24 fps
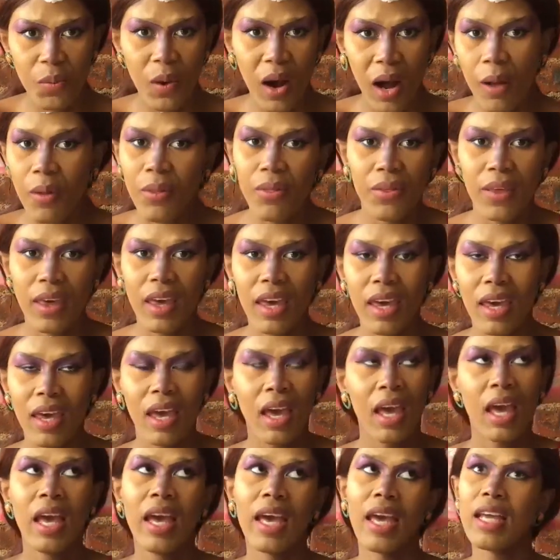wealthy.
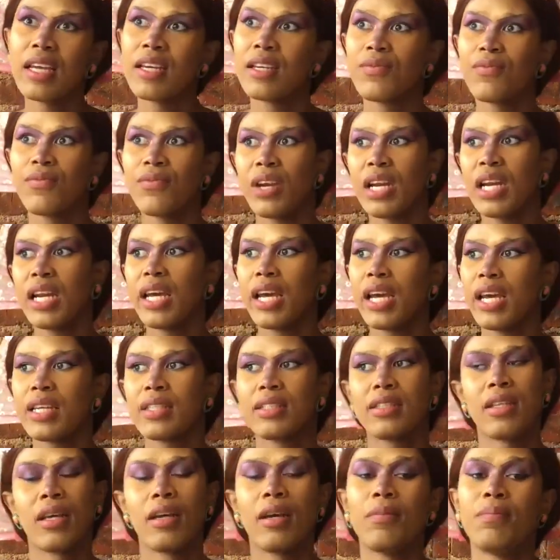It really
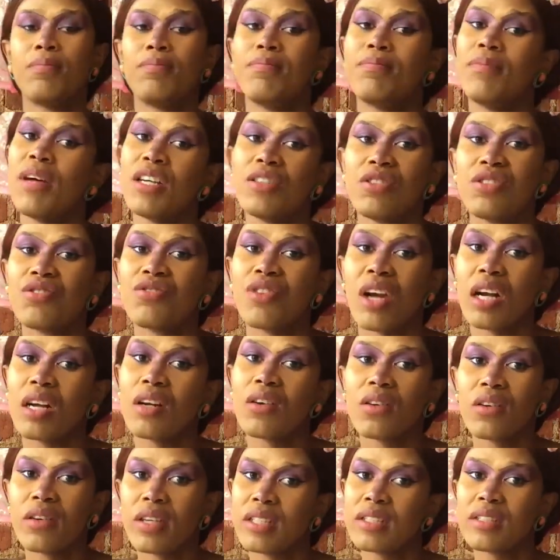is a
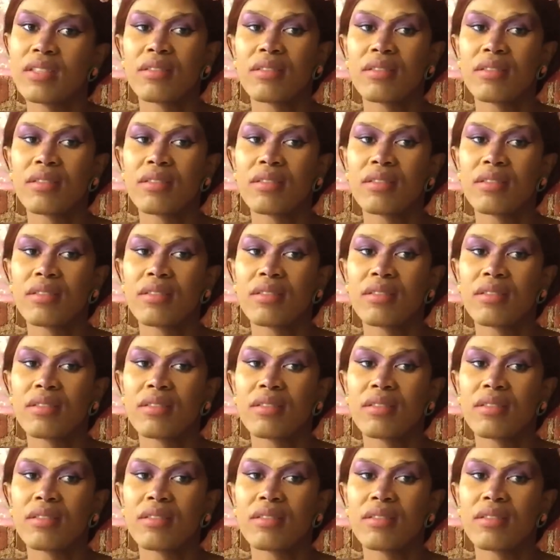struggle.